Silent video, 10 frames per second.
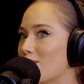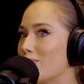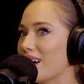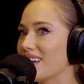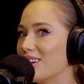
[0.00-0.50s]

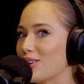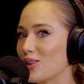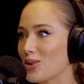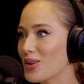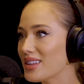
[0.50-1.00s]
But you know,
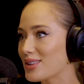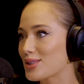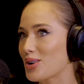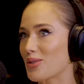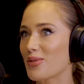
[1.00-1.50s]
you're in this
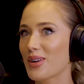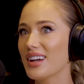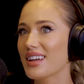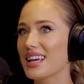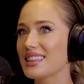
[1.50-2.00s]

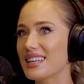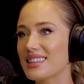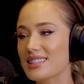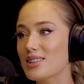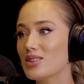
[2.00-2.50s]
career, like
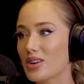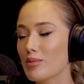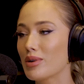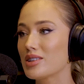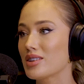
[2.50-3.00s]
that's a lot
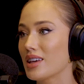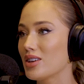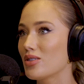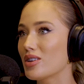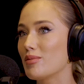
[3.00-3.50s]
of pressure. Like
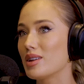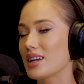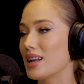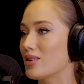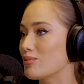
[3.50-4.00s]
you're
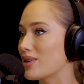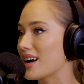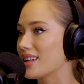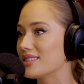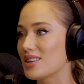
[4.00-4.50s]
communicating with
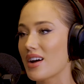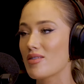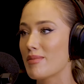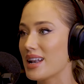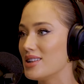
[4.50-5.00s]
brands, you have a
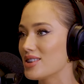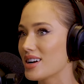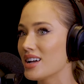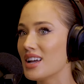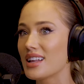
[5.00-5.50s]

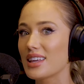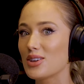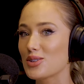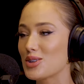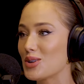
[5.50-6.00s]
manager, like
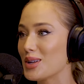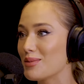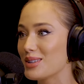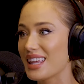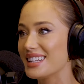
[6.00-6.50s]
you're
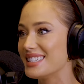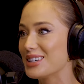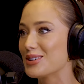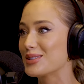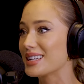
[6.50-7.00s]
shooting like
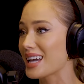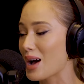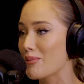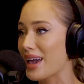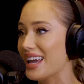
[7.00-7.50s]
deals and
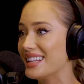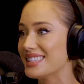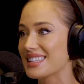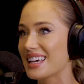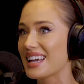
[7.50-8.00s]

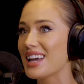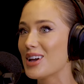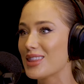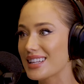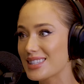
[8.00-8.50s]
campaigns, and like
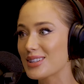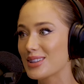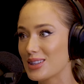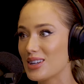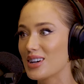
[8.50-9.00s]
that's a
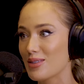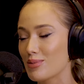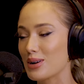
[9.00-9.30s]
lot of